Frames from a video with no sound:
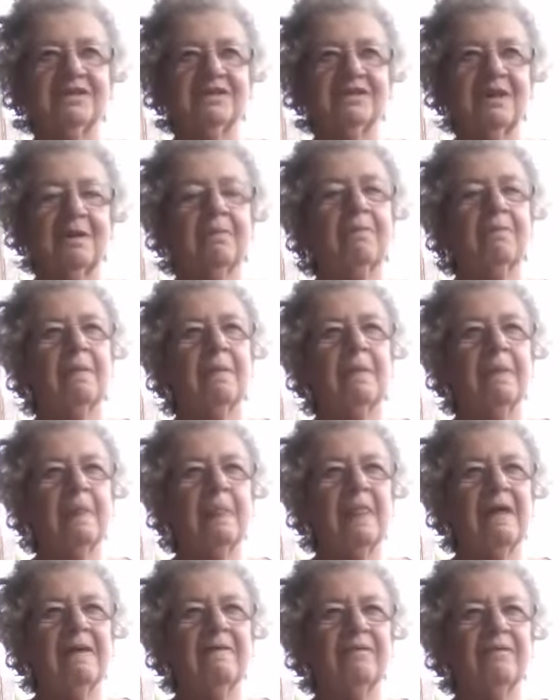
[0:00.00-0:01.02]
is it easy to
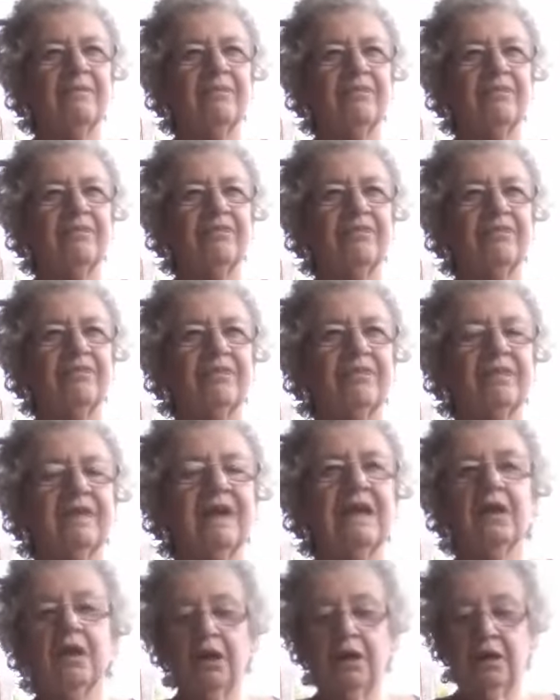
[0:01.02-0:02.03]
grow here, hard to
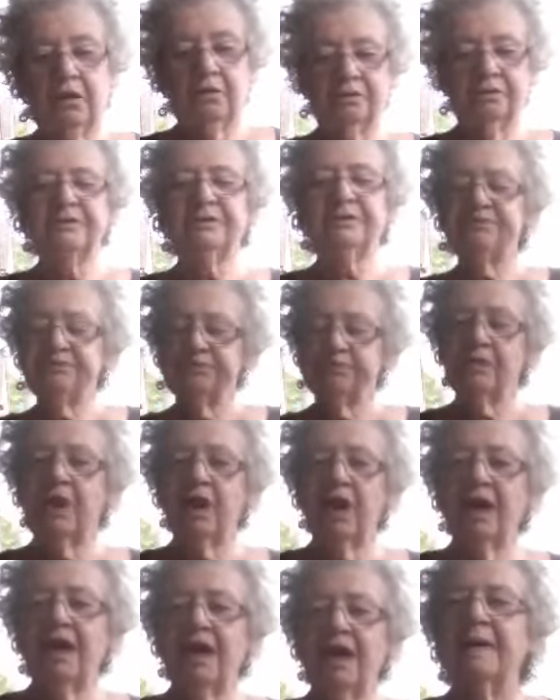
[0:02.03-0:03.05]

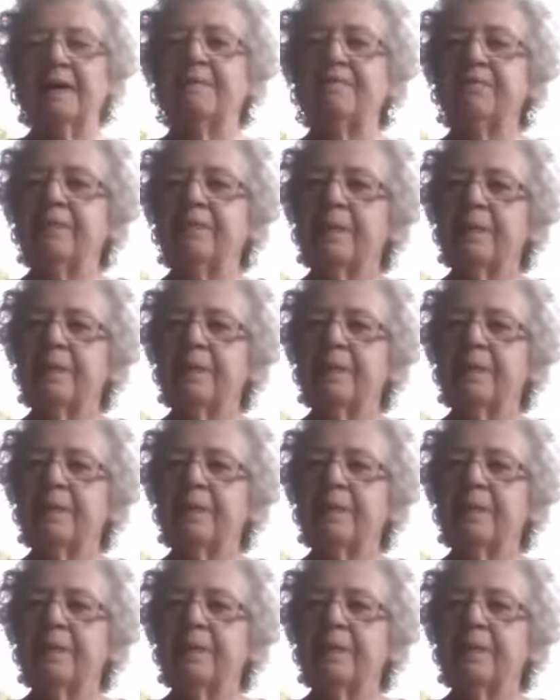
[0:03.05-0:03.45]
grow?